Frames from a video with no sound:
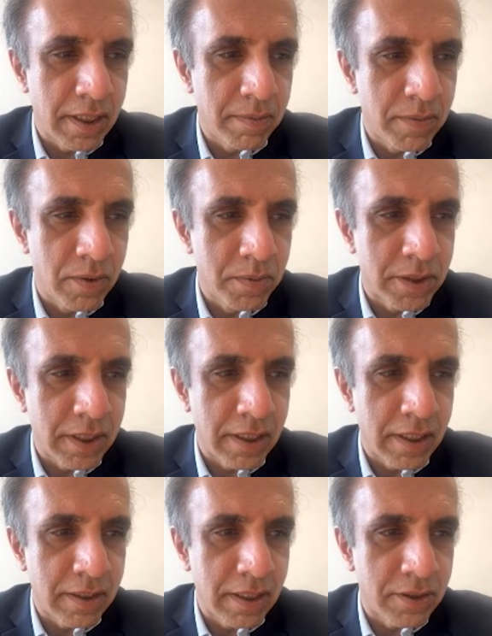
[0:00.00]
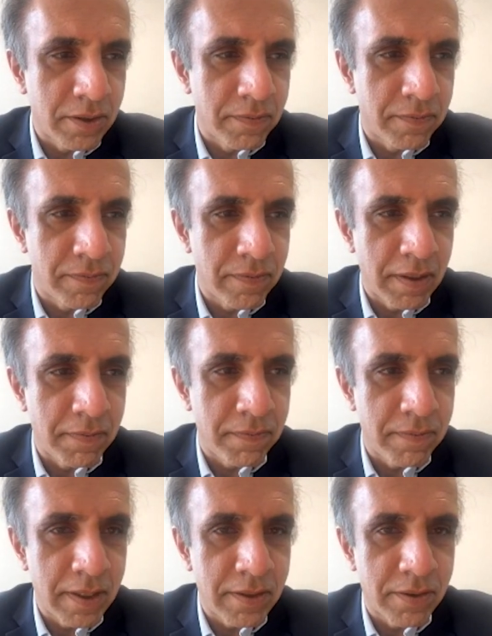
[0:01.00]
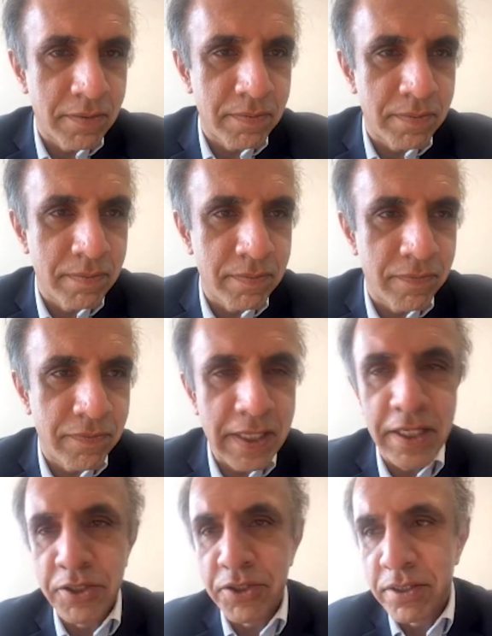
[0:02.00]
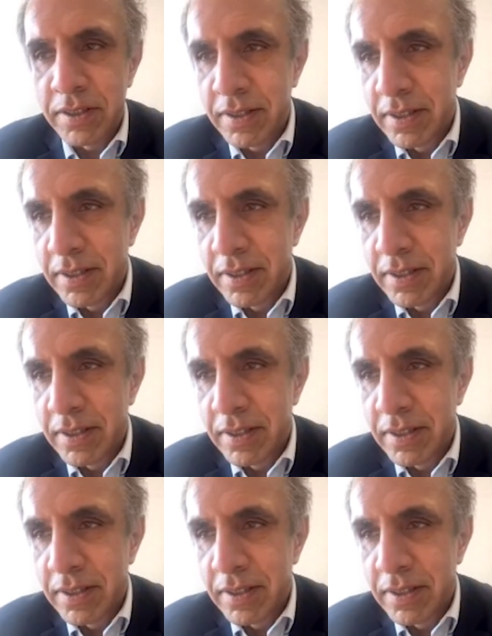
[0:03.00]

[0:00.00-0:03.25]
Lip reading: almost say that they sort of finish